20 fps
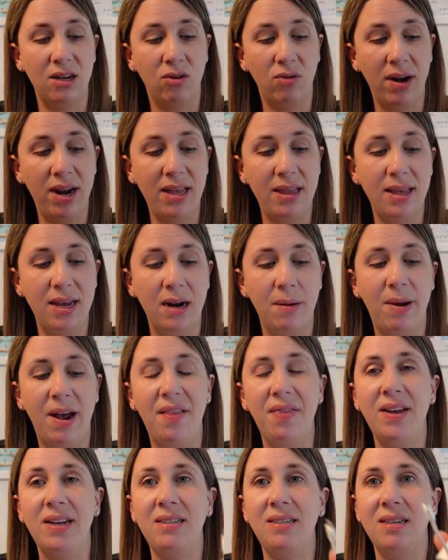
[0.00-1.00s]
great thing
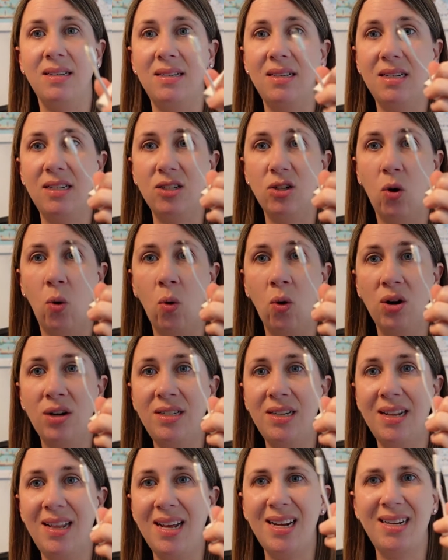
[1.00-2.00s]
about this is this cord
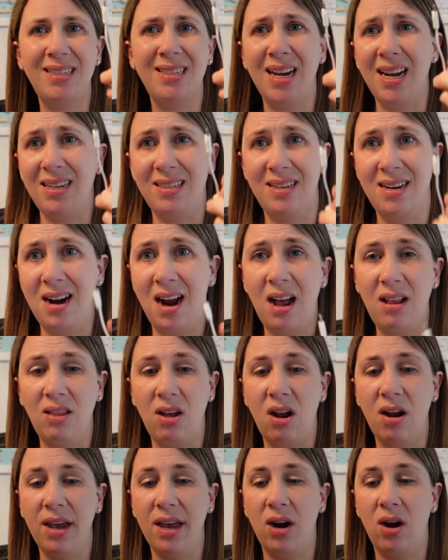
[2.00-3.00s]
to this is not
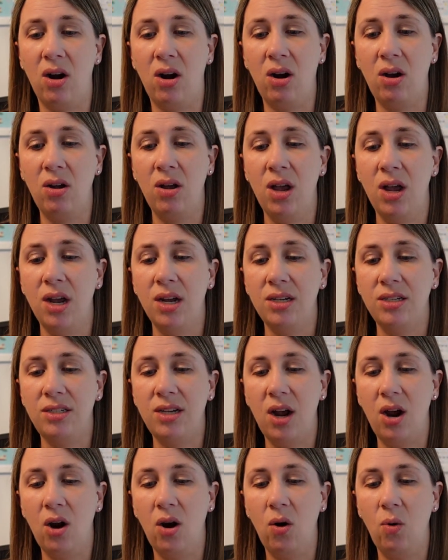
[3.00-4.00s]
long at all.
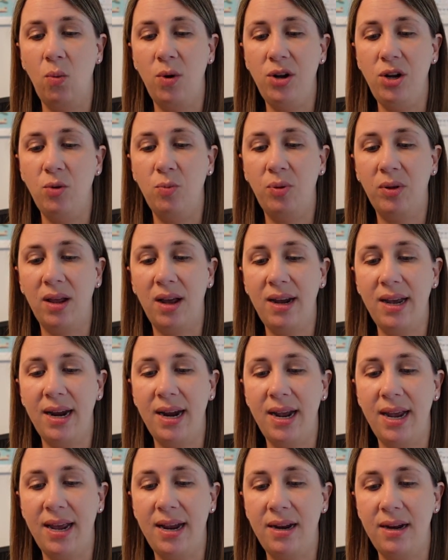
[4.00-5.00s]
So when you plug it
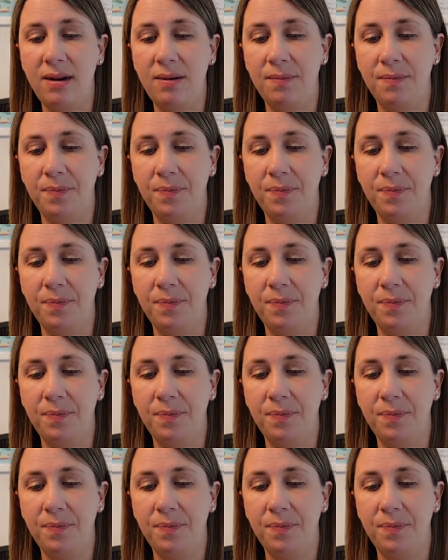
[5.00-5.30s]
in,